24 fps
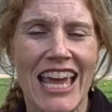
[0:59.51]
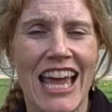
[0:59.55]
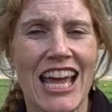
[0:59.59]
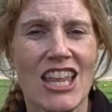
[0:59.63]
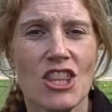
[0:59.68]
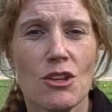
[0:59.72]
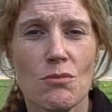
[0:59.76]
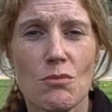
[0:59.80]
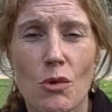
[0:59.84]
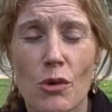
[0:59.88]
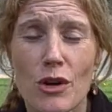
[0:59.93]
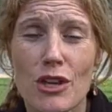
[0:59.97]

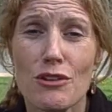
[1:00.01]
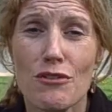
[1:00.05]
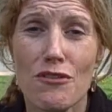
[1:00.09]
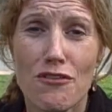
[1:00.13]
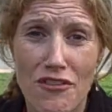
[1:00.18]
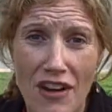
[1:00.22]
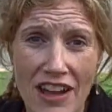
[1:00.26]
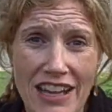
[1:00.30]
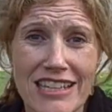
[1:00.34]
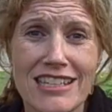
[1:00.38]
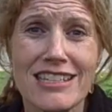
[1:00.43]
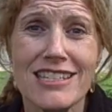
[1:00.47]
And the more you
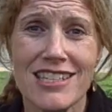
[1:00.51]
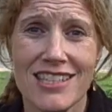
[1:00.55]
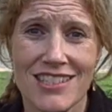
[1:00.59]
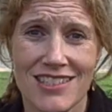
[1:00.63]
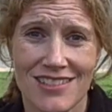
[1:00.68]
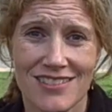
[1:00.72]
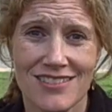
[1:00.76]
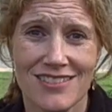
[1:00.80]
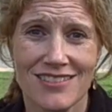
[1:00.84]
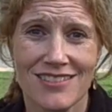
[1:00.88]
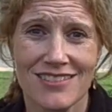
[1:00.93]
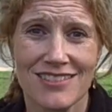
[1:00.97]
fight,
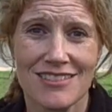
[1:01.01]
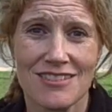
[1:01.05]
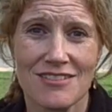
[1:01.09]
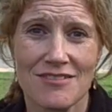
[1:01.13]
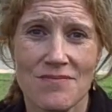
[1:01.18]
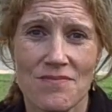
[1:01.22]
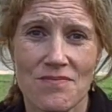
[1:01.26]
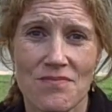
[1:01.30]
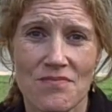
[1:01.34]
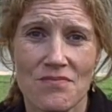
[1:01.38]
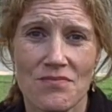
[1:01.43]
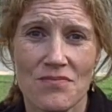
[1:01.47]

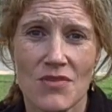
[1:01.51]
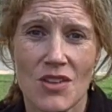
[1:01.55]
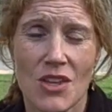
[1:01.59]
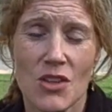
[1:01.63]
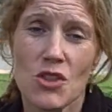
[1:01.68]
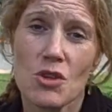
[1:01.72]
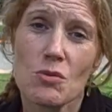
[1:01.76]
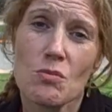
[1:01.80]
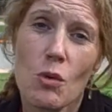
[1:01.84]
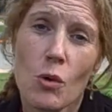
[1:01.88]
the